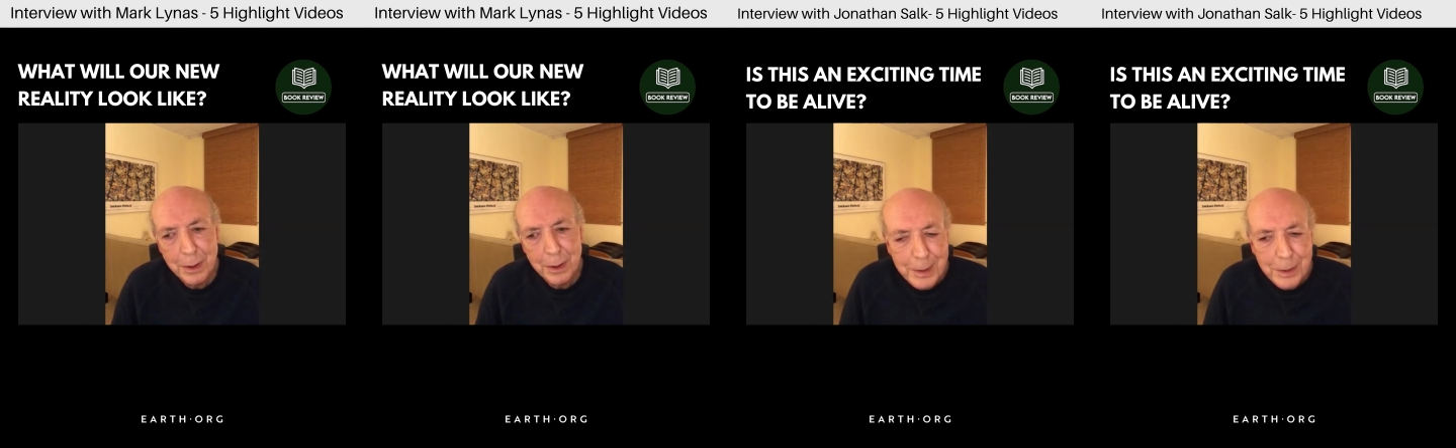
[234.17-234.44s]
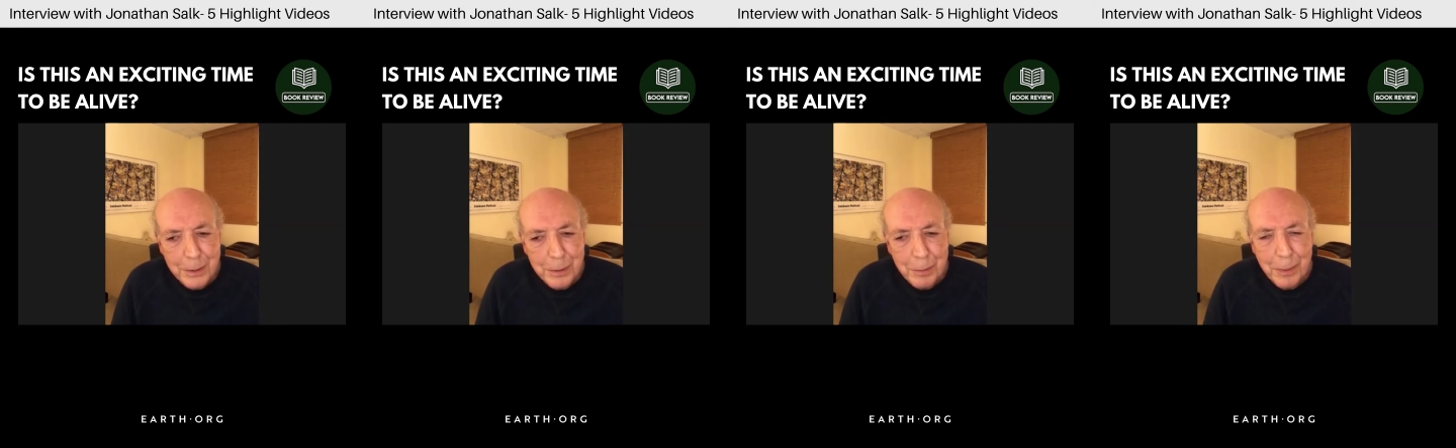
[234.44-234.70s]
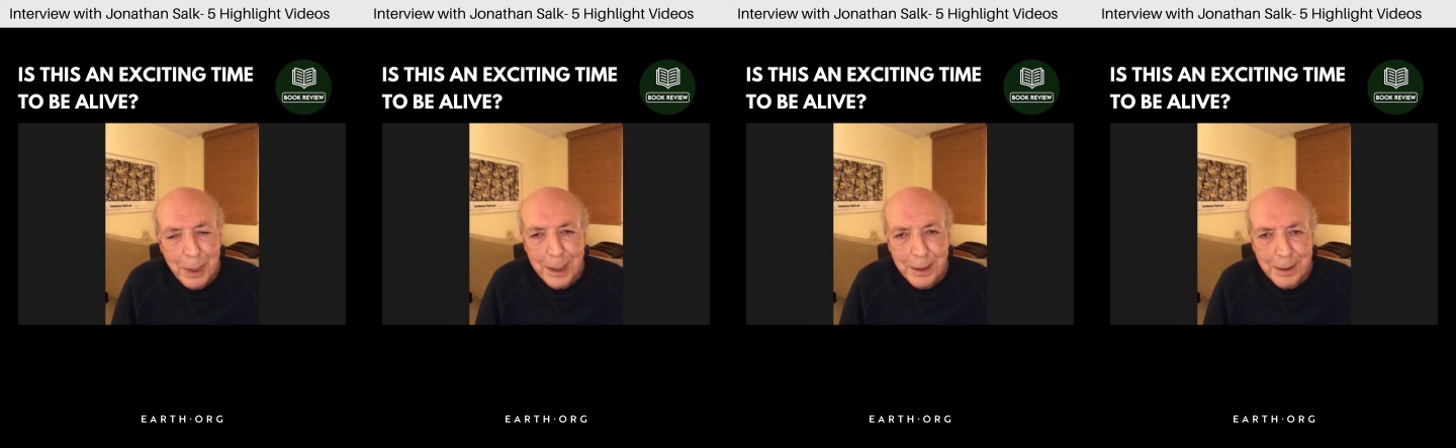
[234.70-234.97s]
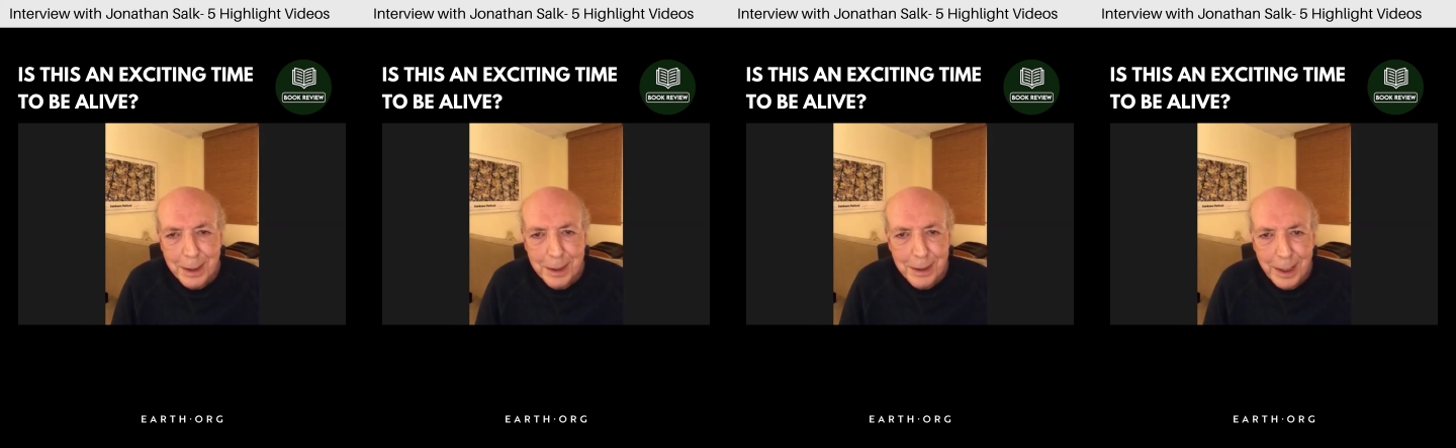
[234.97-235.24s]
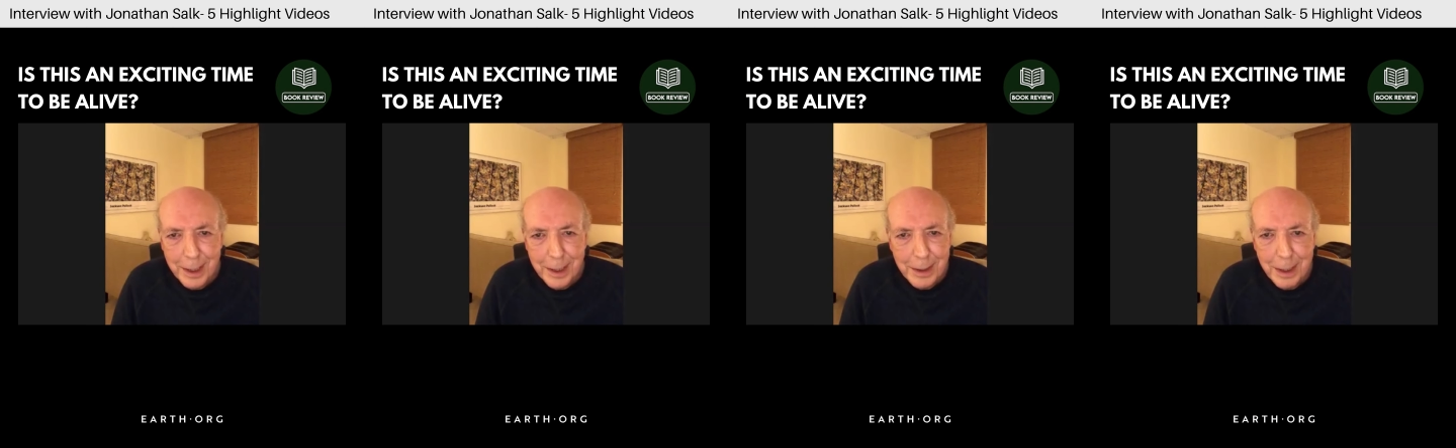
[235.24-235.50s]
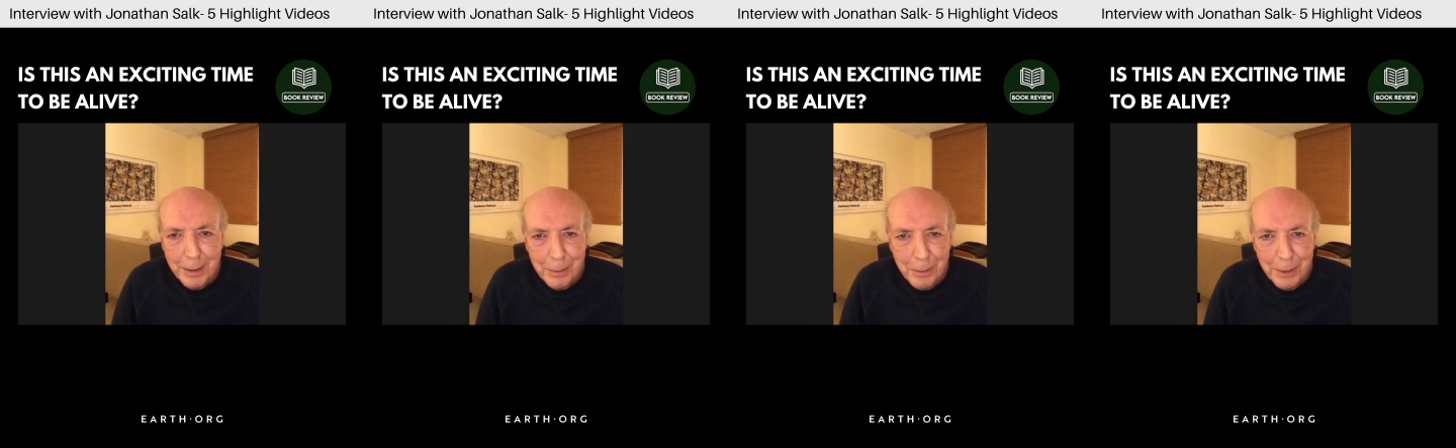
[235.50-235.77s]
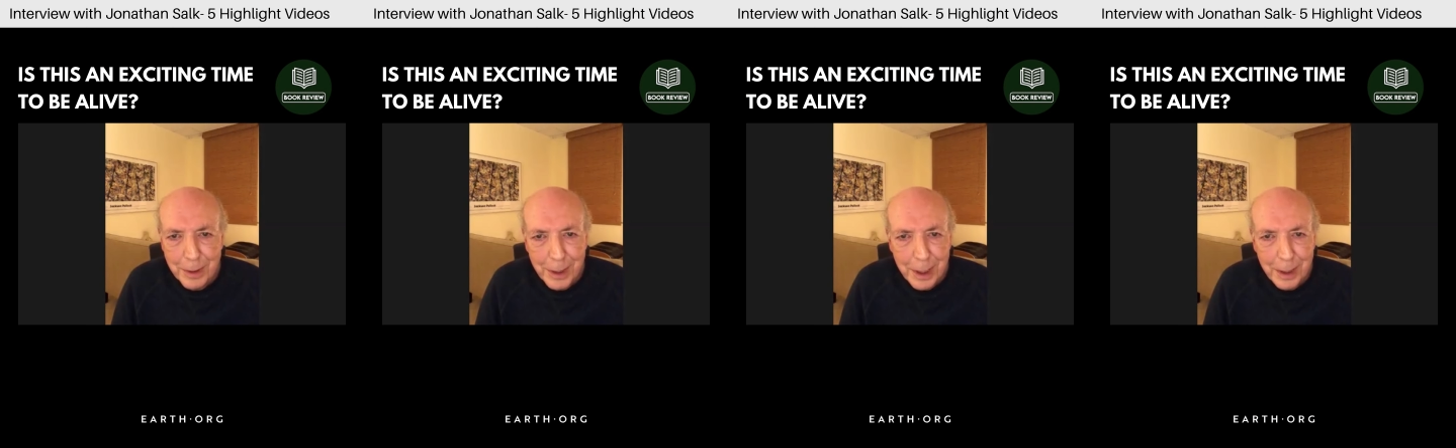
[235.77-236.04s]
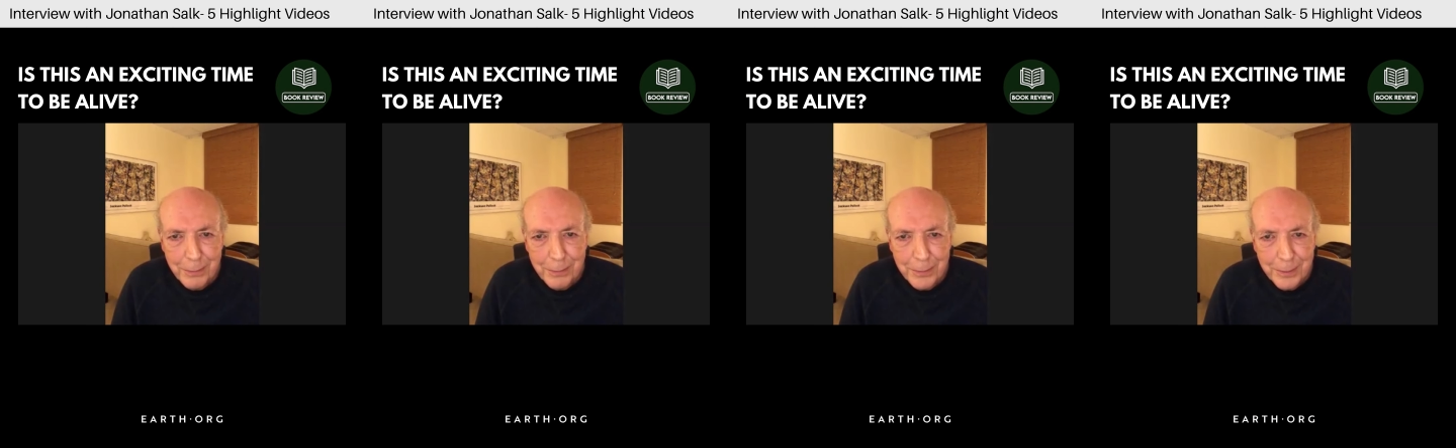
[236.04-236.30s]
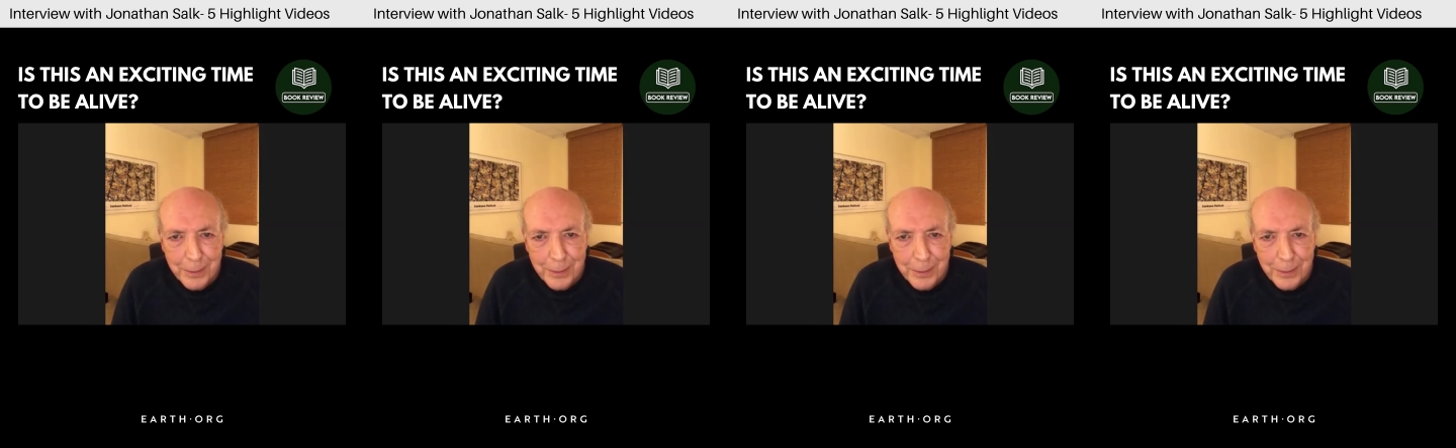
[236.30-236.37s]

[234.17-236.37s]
It's a tremendously exciting time to be alive.